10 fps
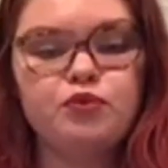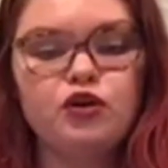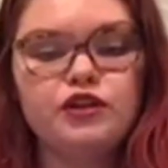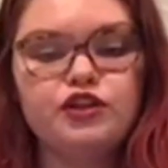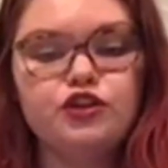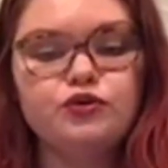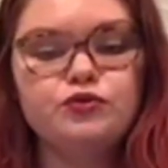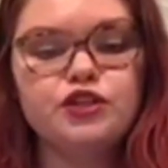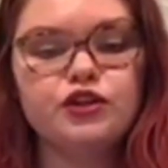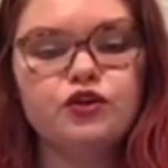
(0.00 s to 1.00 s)
pulling you
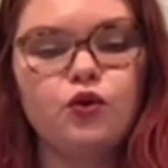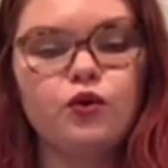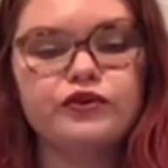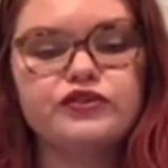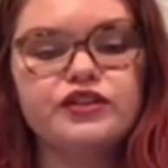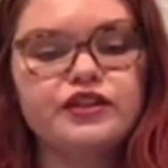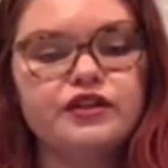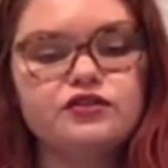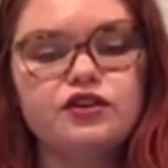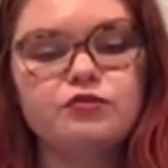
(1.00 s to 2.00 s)
to the core,
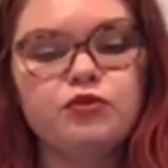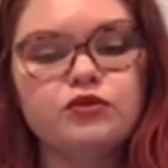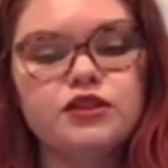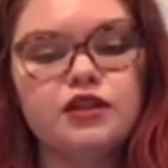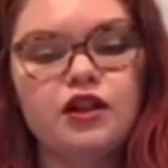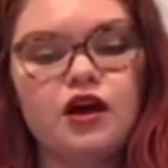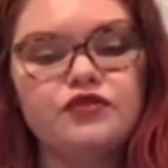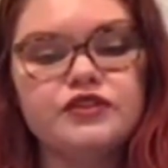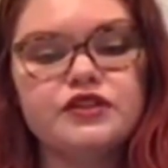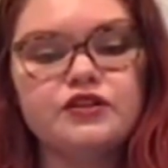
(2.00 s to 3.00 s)
sinking to the molten
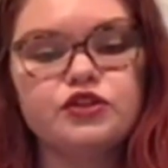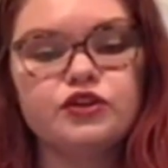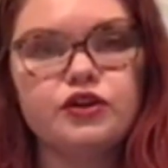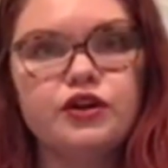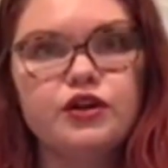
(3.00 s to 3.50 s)
lava center.